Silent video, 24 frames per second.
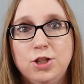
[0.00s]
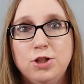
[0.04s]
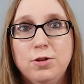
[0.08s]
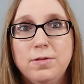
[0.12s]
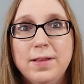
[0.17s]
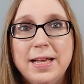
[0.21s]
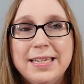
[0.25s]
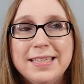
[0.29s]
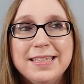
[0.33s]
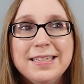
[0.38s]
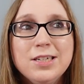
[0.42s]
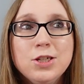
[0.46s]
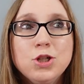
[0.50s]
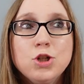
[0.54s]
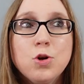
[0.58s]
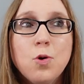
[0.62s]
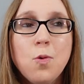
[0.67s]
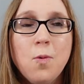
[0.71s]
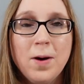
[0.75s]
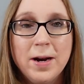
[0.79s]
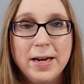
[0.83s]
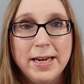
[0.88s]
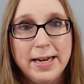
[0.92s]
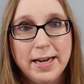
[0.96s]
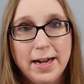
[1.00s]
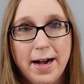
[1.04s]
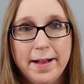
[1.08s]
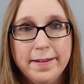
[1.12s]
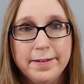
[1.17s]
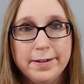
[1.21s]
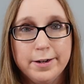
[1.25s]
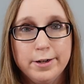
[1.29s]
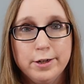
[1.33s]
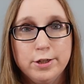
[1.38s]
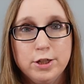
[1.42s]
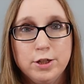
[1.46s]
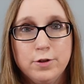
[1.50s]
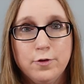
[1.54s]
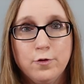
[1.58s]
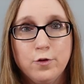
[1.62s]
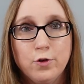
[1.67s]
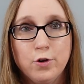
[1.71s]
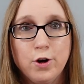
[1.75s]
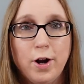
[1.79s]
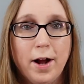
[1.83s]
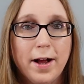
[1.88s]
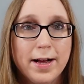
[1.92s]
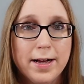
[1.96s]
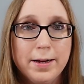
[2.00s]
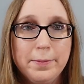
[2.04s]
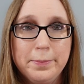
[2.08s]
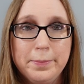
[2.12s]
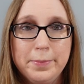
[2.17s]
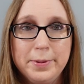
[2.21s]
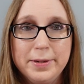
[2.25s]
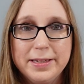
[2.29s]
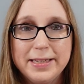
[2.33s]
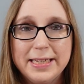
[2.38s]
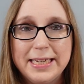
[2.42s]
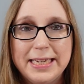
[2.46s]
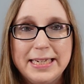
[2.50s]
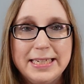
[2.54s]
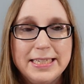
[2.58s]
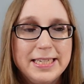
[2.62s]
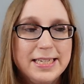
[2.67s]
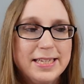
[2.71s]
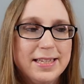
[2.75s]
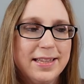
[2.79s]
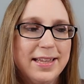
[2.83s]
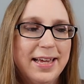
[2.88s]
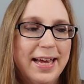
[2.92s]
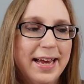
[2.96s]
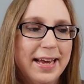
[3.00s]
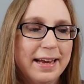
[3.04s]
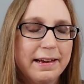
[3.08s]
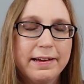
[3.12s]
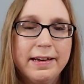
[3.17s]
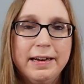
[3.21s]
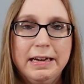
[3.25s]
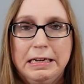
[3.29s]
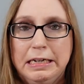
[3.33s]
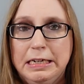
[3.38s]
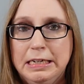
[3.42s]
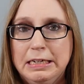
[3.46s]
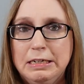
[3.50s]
so less than $20 for a complete, like,